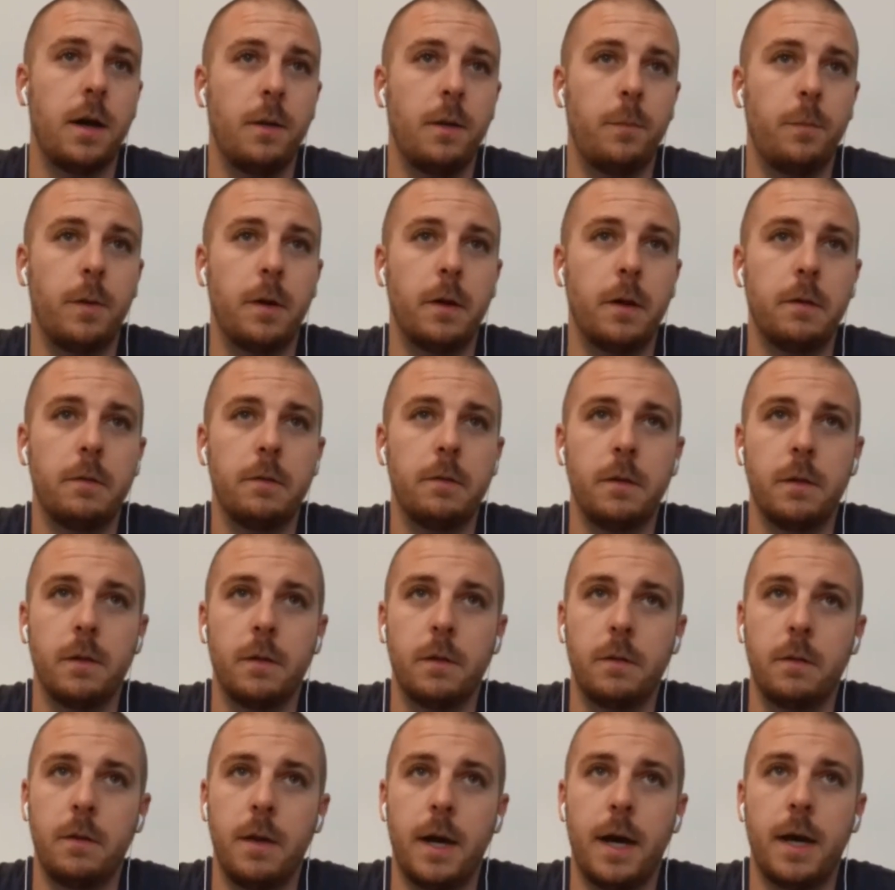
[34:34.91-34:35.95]
but
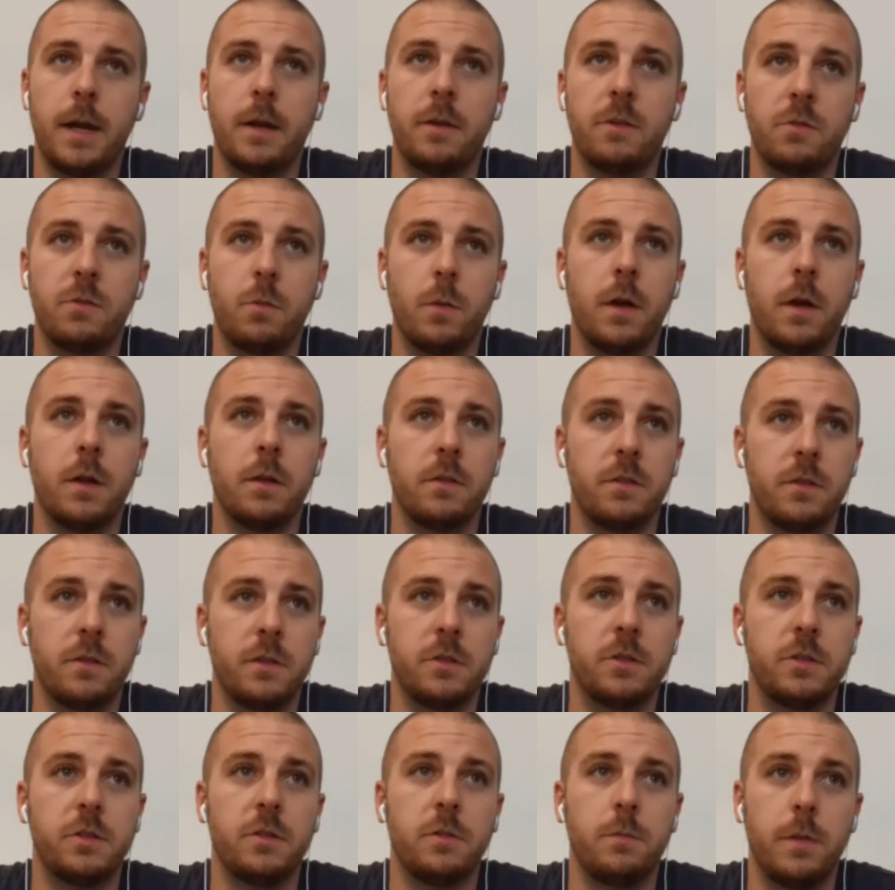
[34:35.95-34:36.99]
not as well as
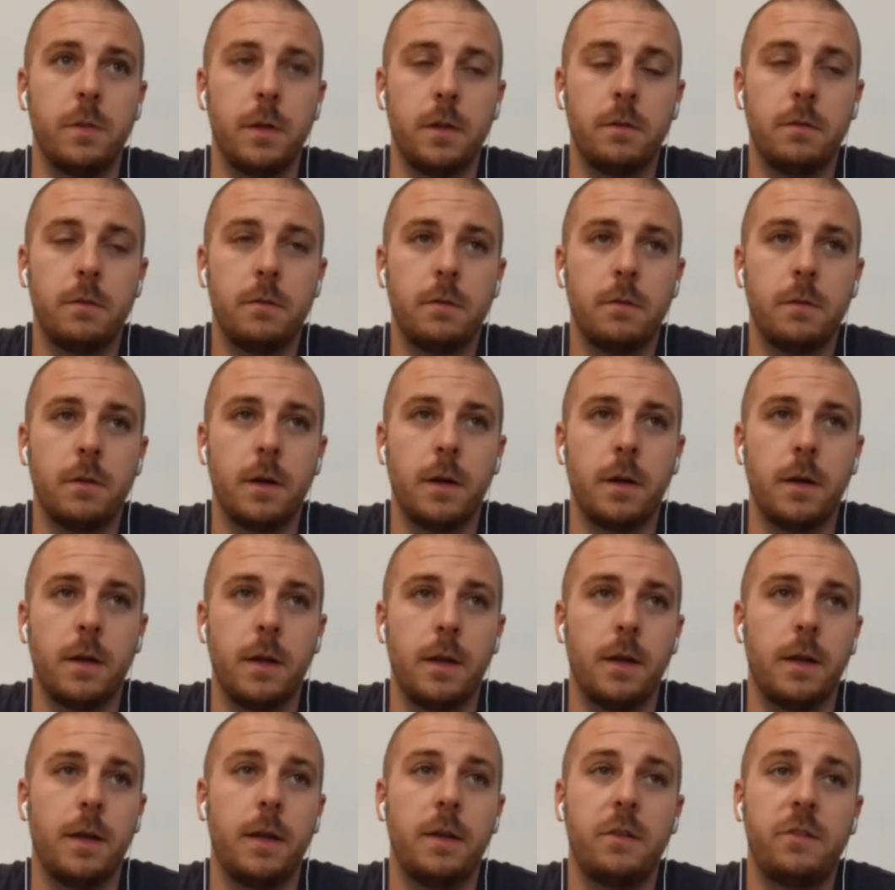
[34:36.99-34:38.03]
they should be.
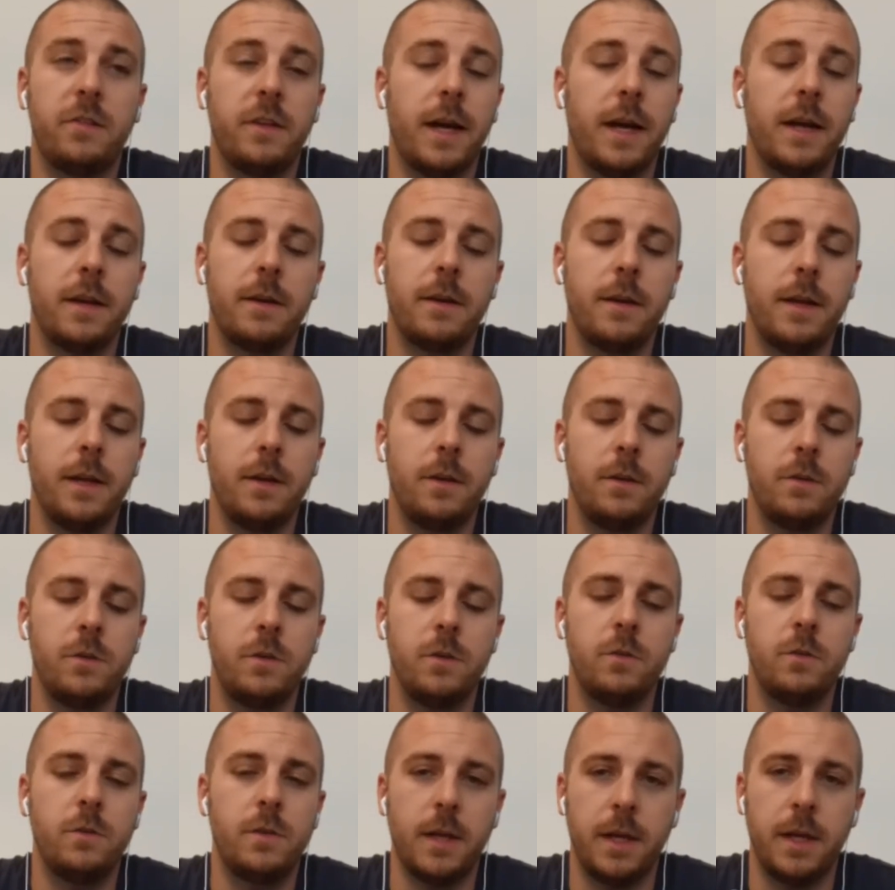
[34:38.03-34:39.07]
And it's not
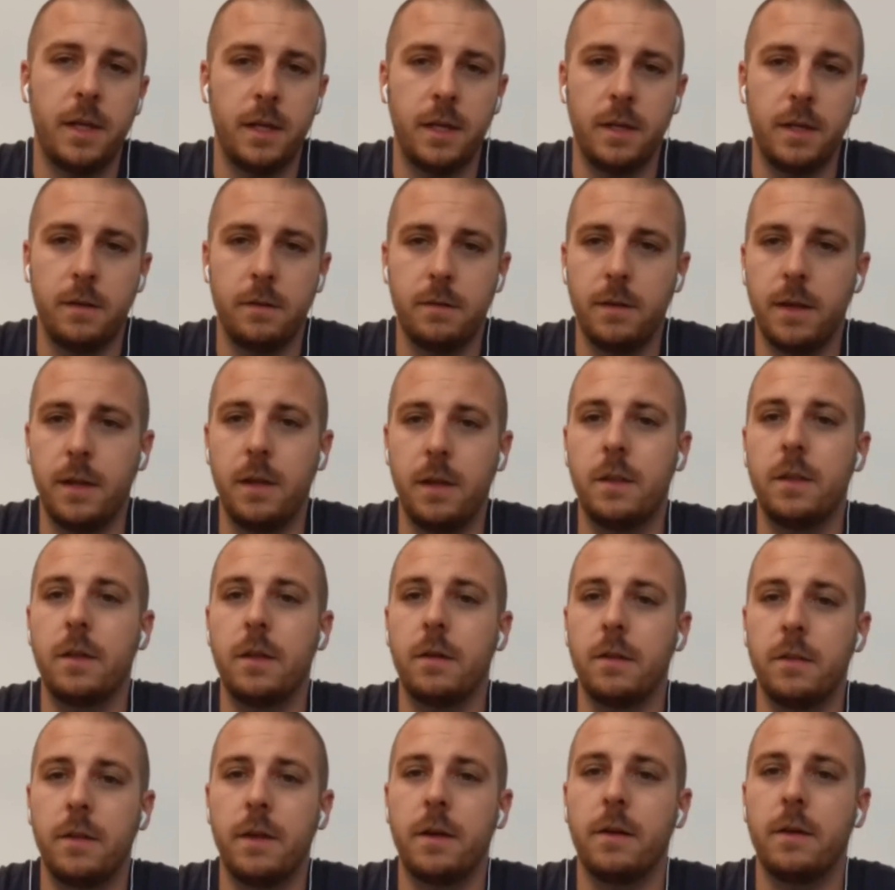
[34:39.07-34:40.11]
due to anything
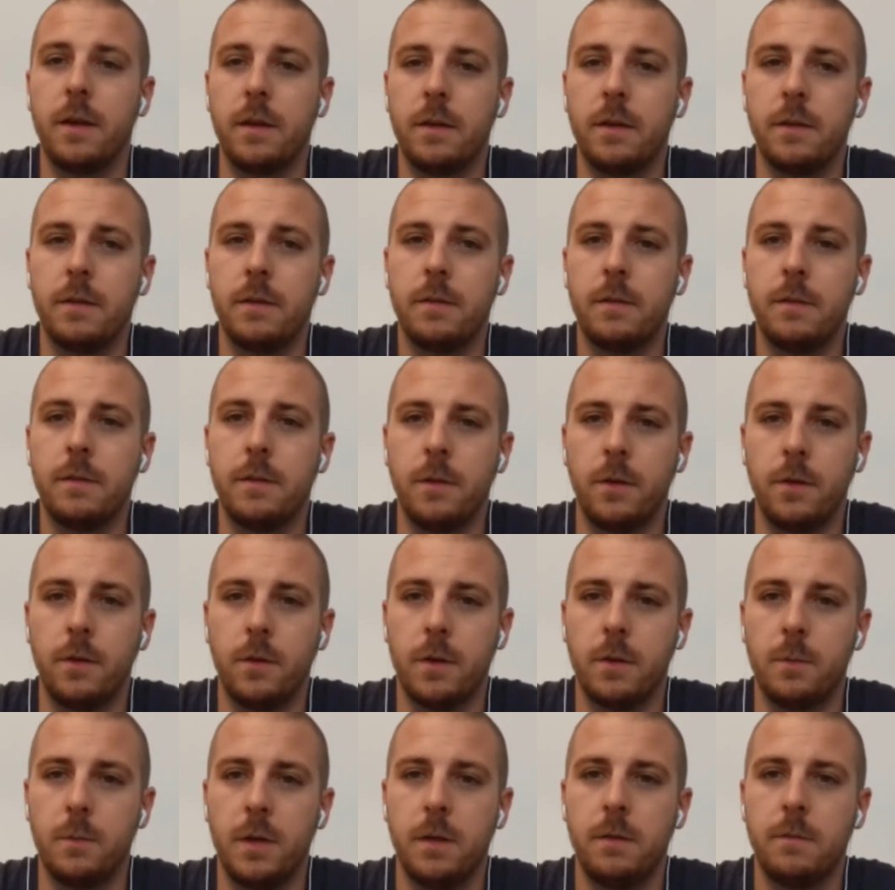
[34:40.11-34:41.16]
on their end. Right. You
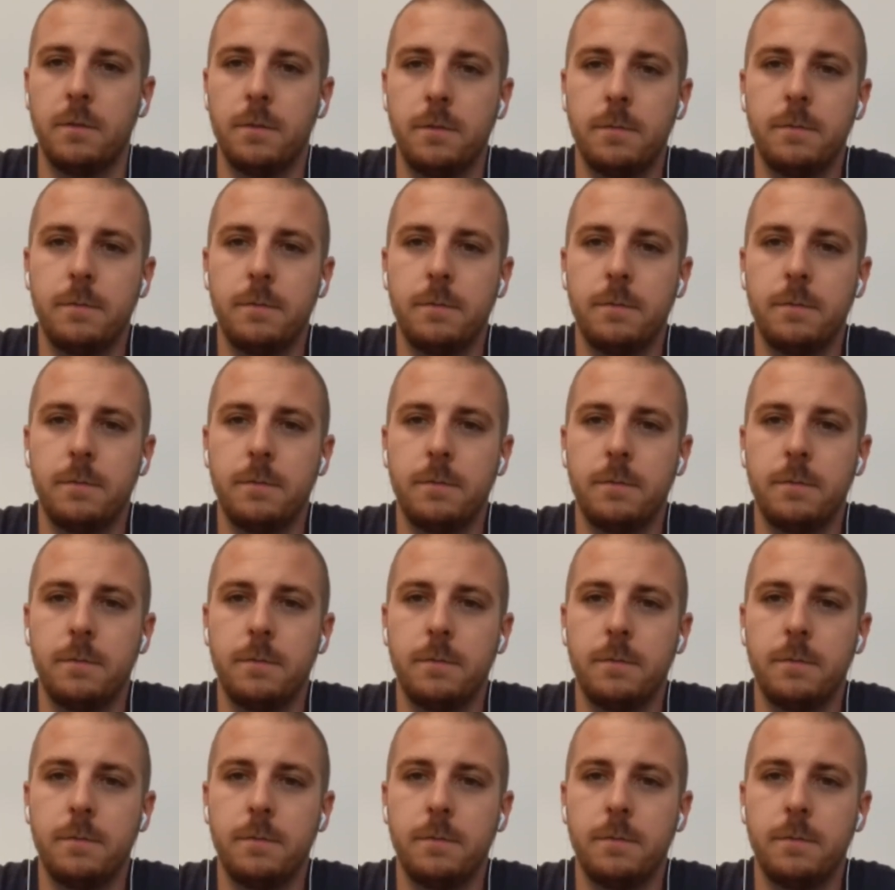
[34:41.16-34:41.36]
know what I mean?